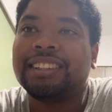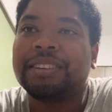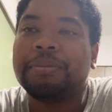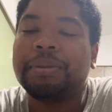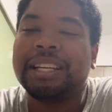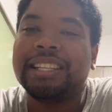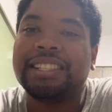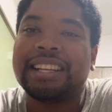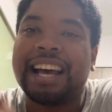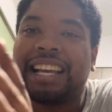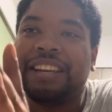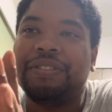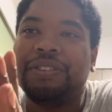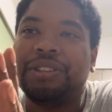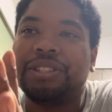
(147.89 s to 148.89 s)
But he said, I'll
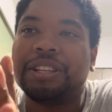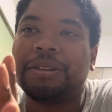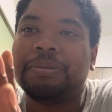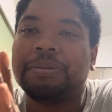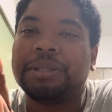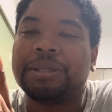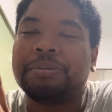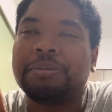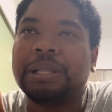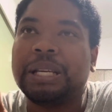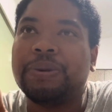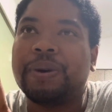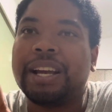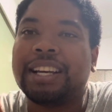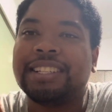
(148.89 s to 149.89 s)
give you some
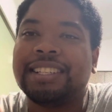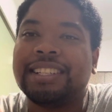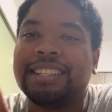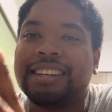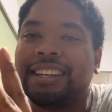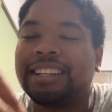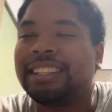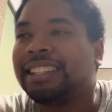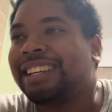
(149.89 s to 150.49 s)
leeway because you're young.